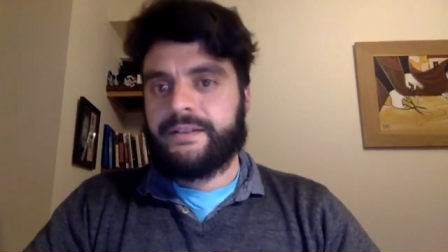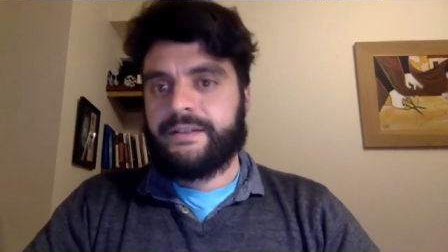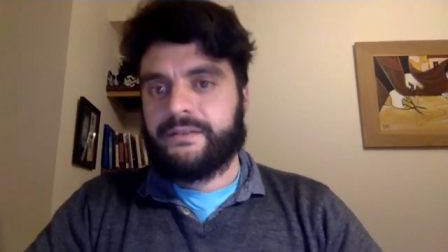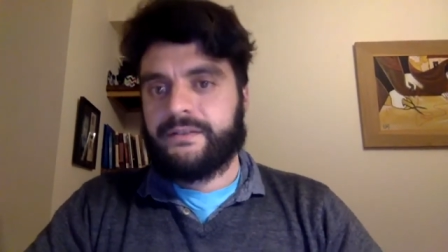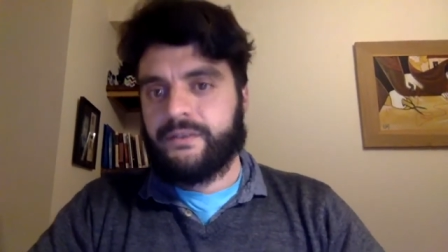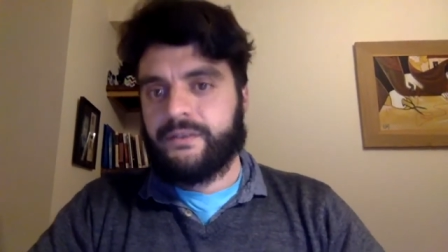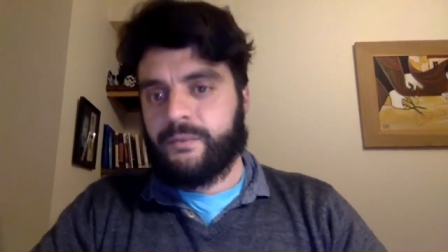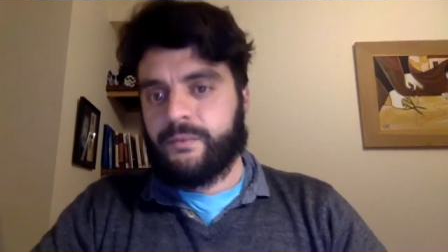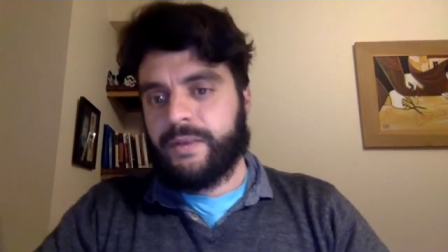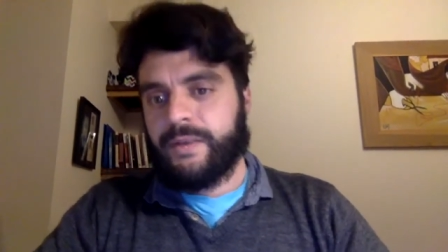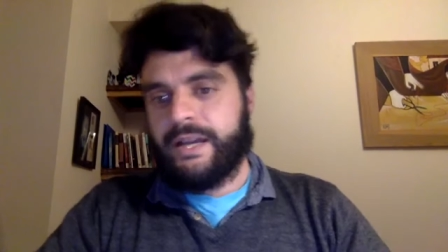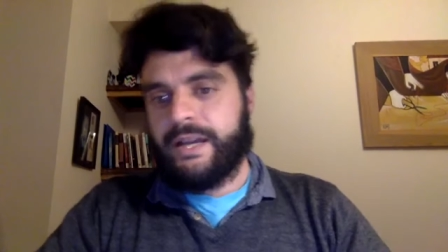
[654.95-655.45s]
So
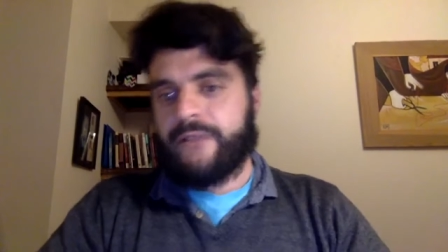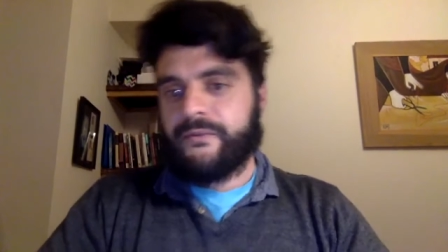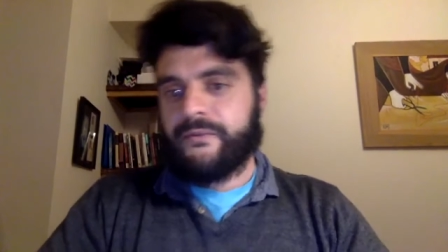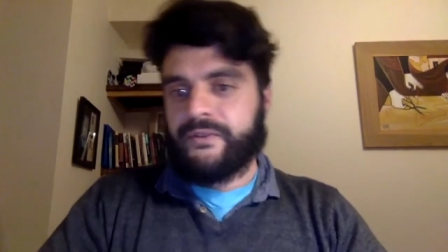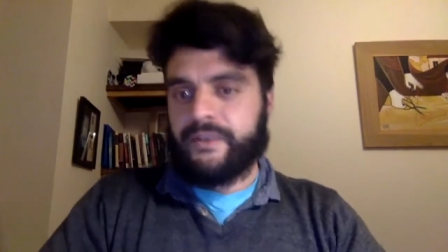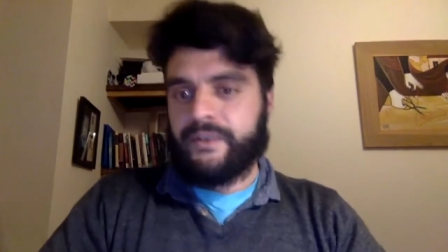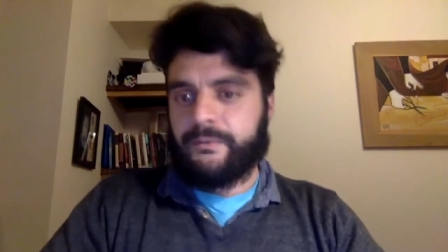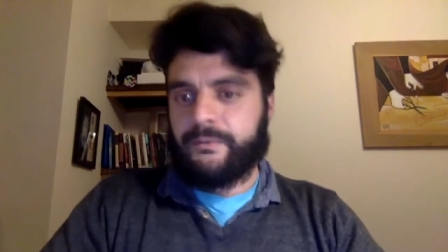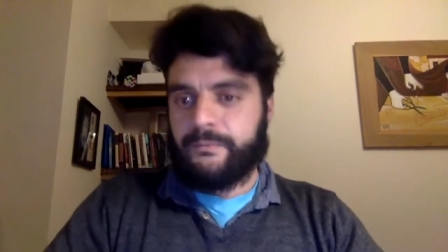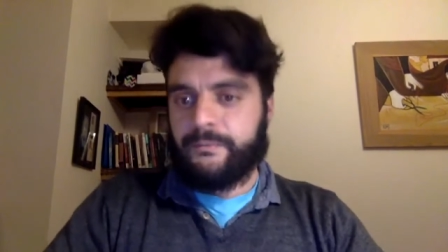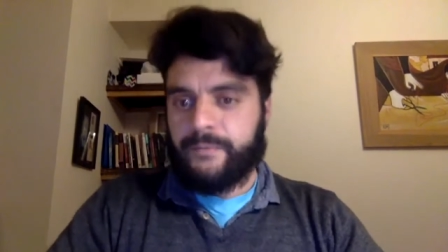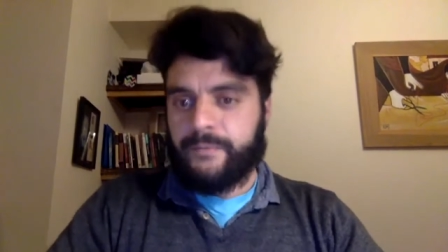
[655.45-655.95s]
we have
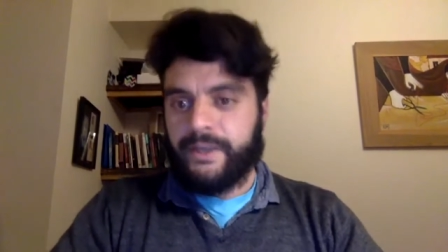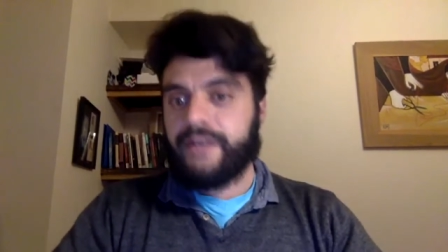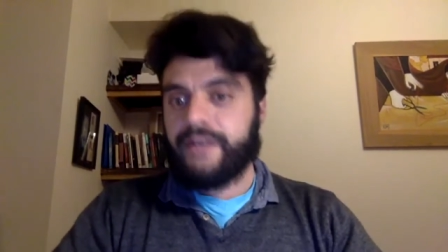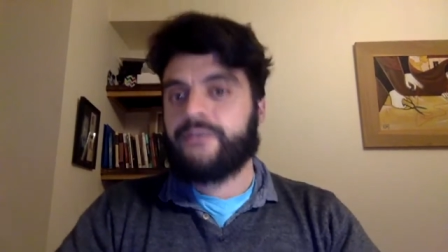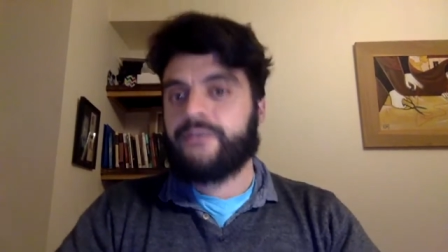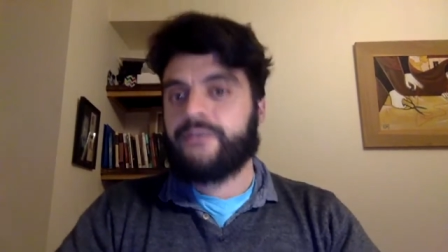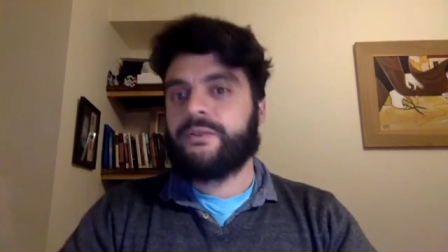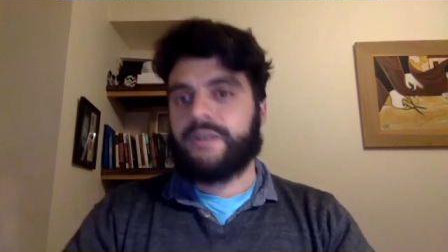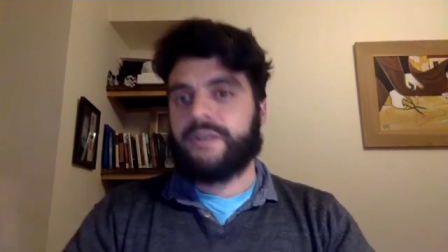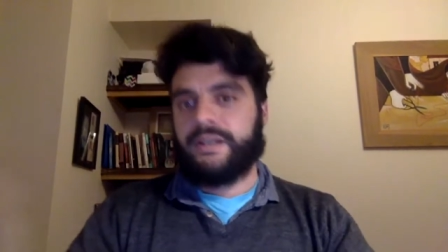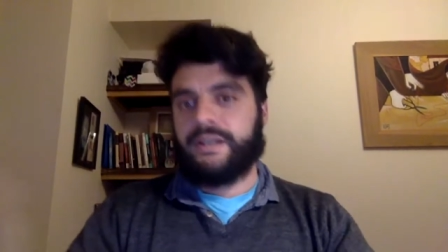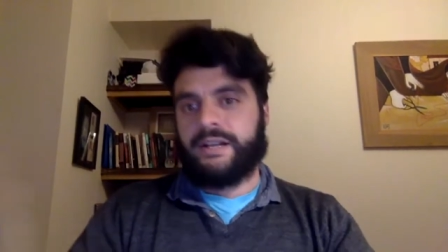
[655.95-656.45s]
some big
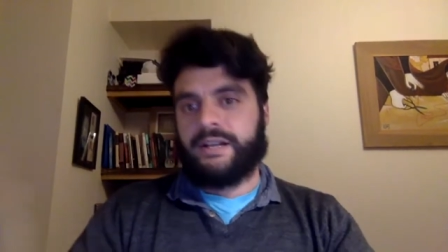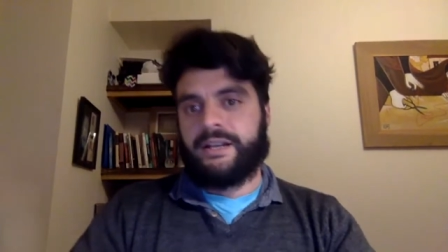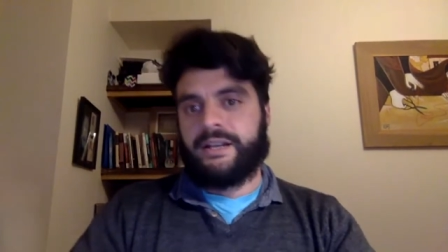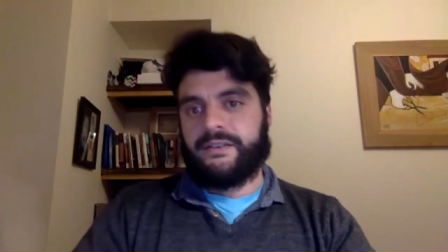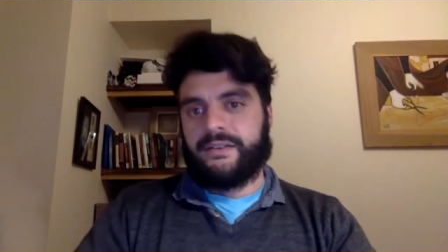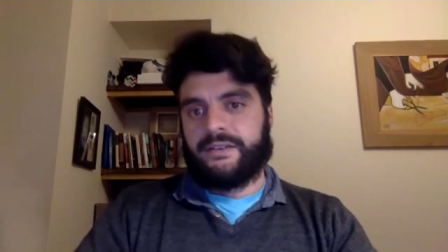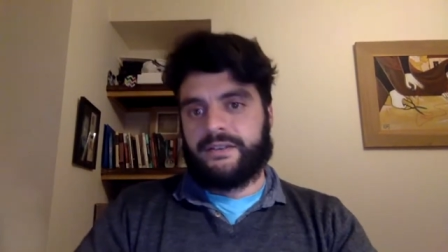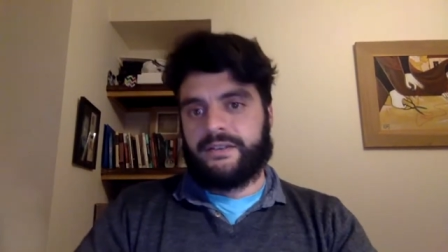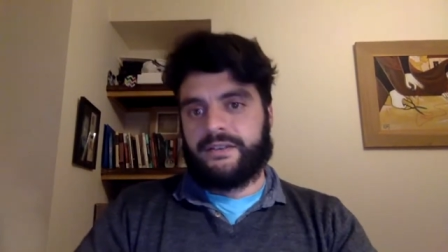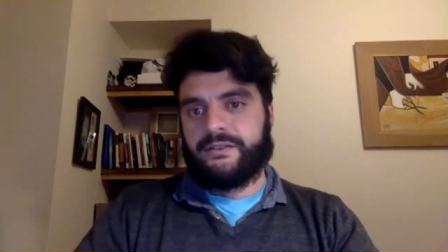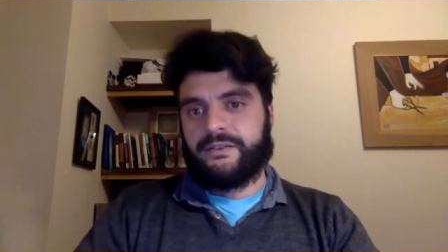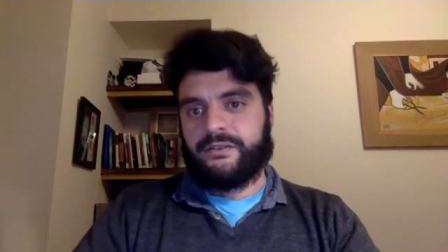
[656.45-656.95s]

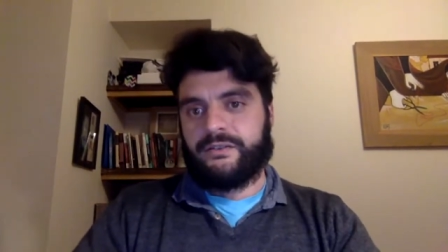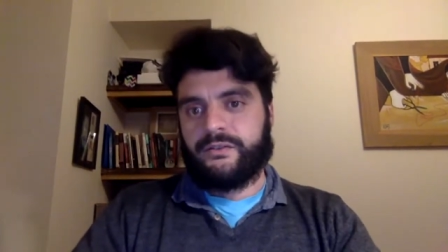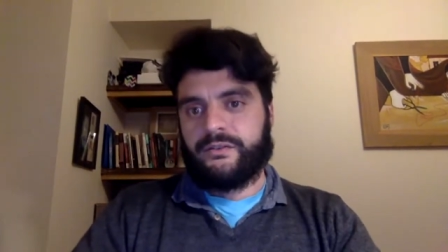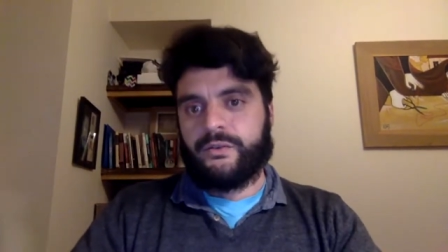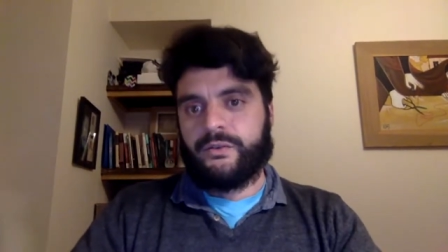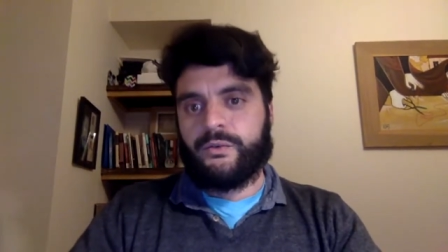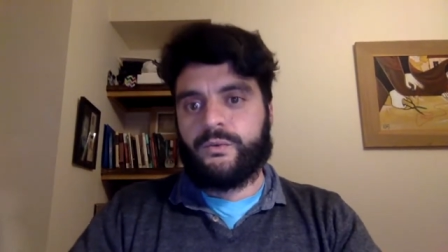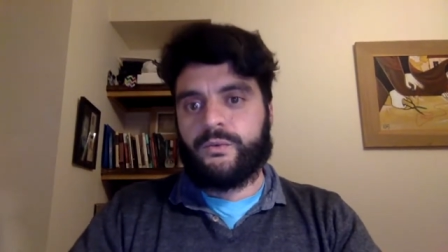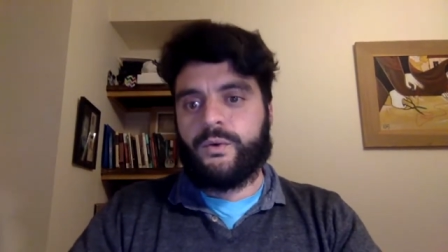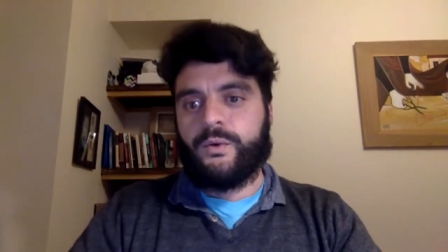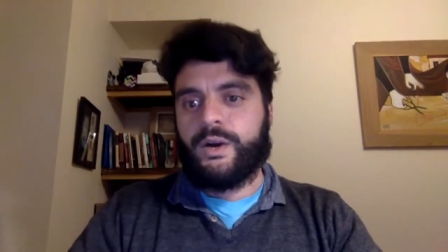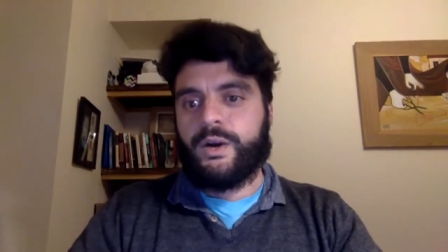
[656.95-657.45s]
organizations
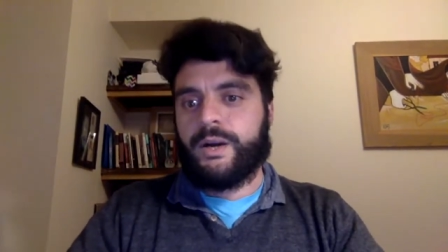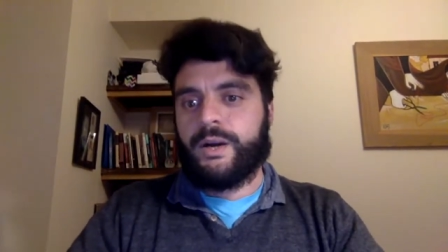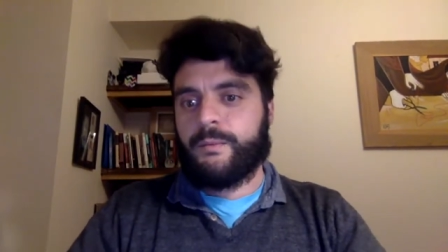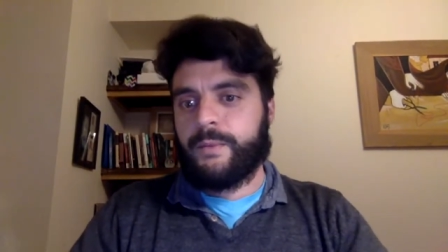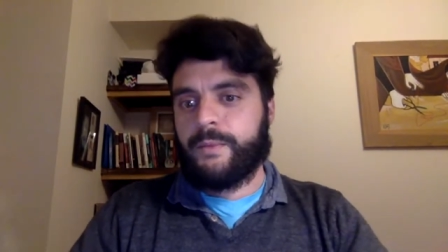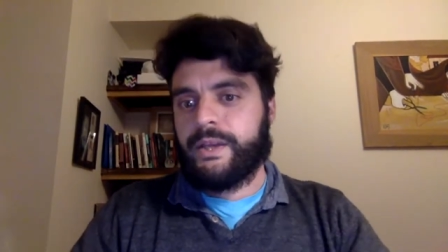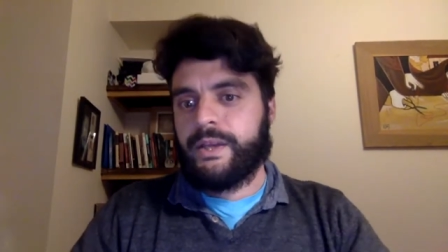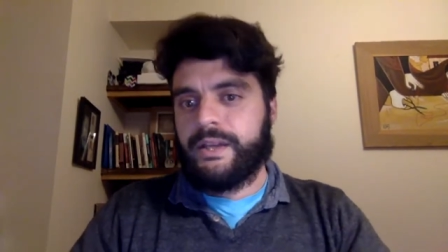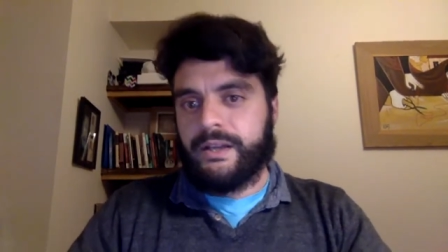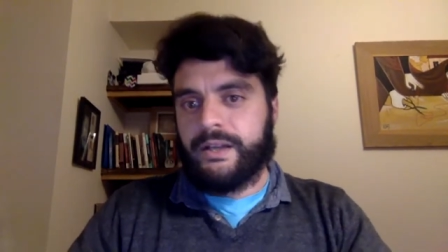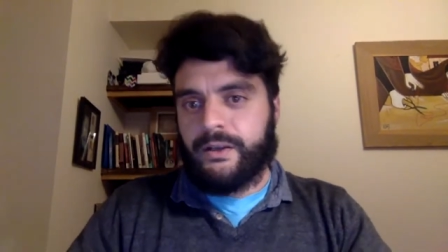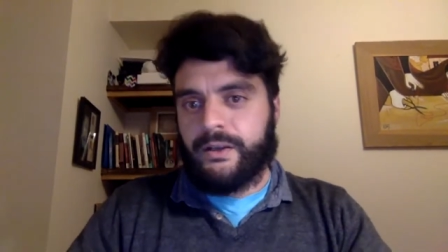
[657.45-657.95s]
who are
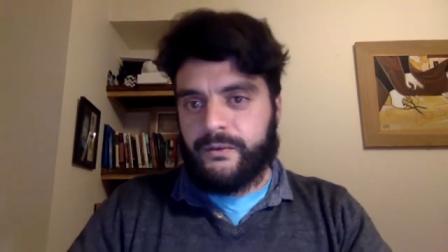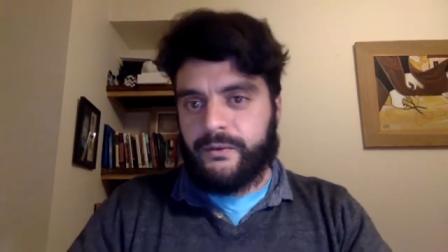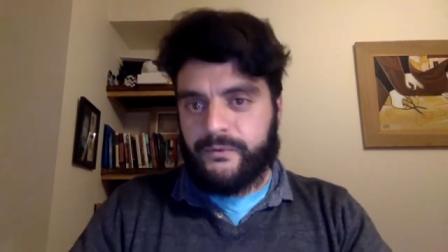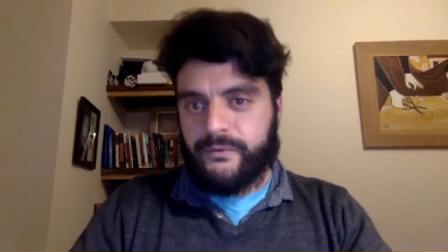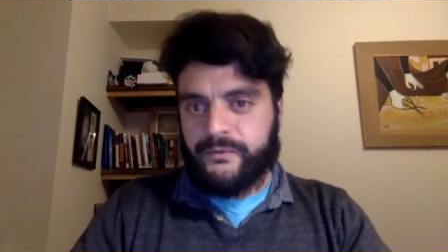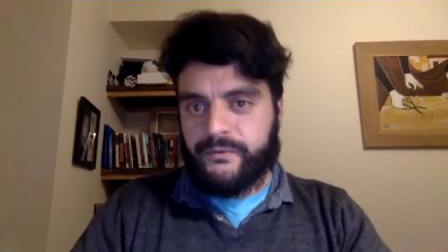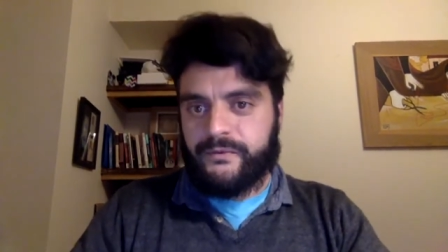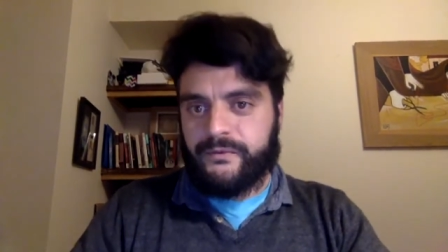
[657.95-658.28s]
big enough